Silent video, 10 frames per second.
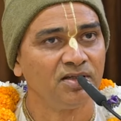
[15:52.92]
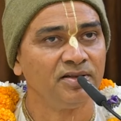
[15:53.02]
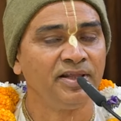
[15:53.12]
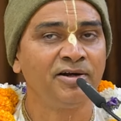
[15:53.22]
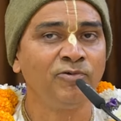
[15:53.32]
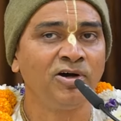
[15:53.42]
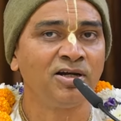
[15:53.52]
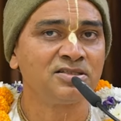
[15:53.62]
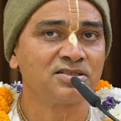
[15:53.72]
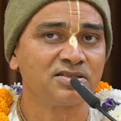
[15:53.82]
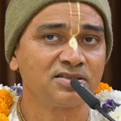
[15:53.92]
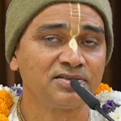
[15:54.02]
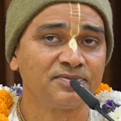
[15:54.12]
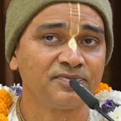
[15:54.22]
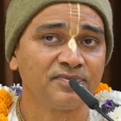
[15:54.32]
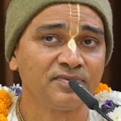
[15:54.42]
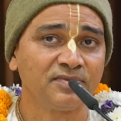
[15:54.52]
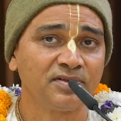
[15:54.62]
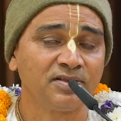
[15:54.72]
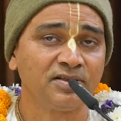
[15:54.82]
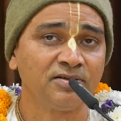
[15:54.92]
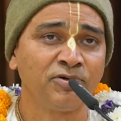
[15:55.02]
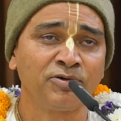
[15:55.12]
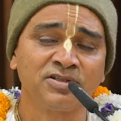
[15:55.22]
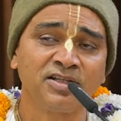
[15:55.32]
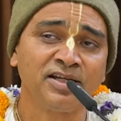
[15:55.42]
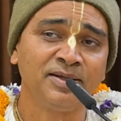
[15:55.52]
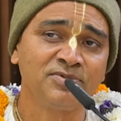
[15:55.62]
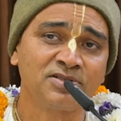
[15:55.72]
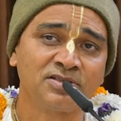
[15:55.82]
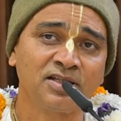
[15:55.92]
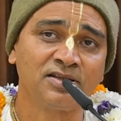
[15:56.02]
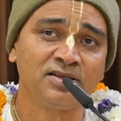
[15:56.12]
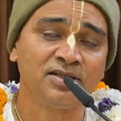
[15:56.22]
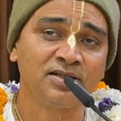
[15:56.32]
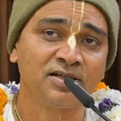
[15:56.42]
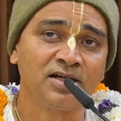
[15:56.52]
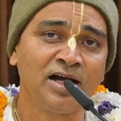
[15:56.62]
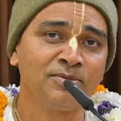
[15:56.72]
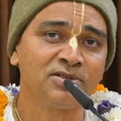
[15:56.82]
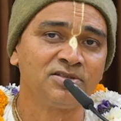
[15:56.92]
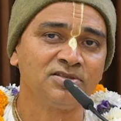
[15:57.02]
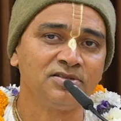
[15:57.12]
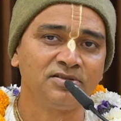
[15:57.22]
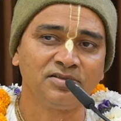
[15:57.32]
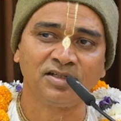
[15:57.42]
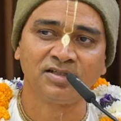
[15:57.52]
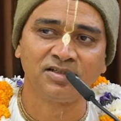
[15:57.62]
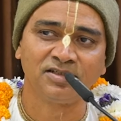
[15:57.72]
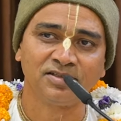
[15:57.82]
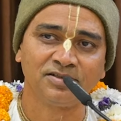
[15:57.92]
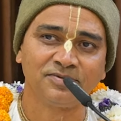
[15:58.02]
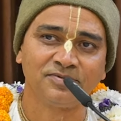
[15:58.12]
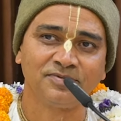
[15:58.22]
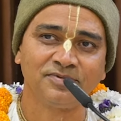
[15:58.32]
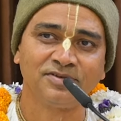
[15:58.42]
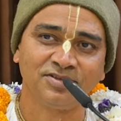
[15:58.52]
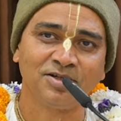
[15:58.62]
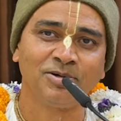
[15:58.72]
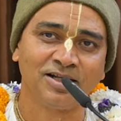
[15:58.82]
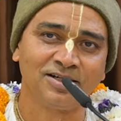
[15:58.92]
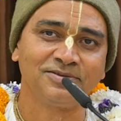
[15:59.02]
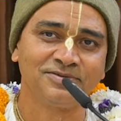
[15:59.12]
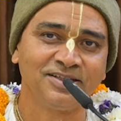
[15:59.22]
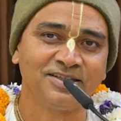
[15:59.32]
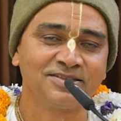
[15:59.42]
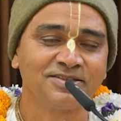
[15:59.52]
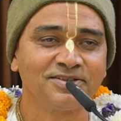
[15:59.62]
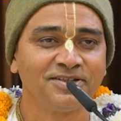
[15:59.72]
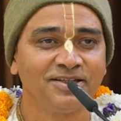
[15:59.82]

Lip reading: there was, what was the name? Satya Kama, that Jabal, yes.